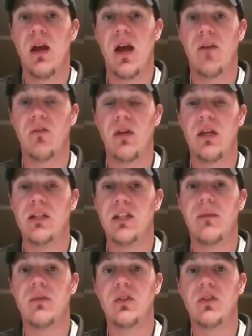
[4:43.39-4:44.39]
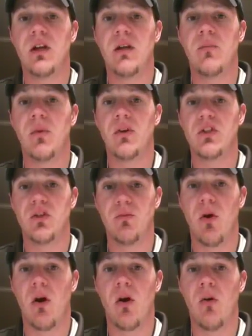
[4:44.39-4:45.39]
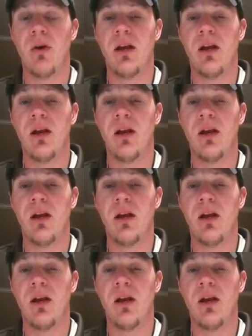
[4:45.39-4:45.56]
after he examines Burris tomorrow.